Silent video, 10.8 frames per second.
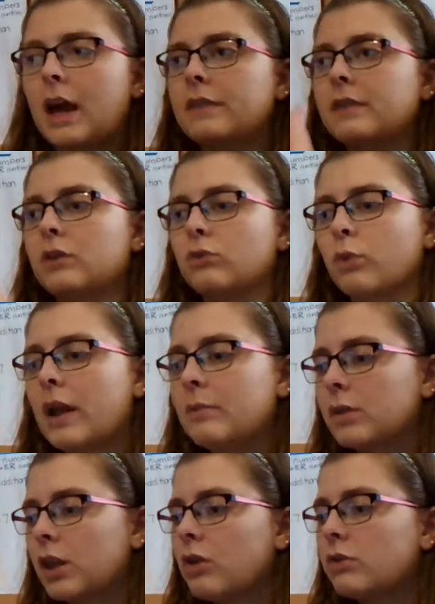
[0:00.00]
And then right
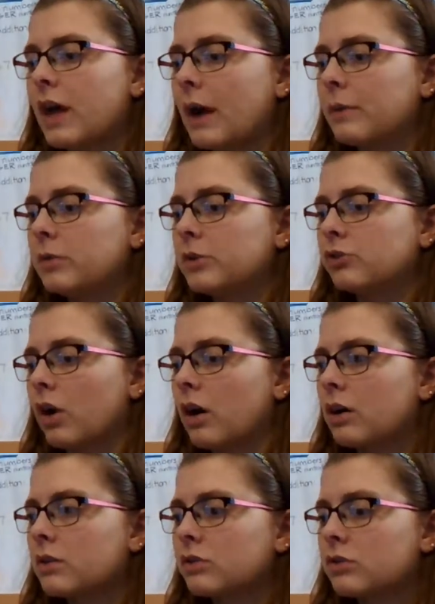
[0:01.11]
below that, we would
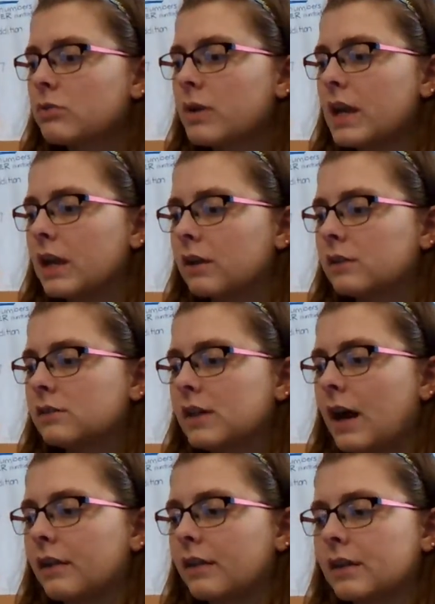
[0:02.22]
draw 3
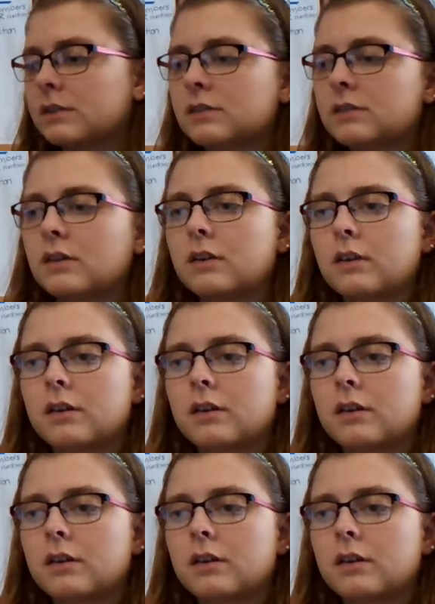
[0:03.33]
tallies.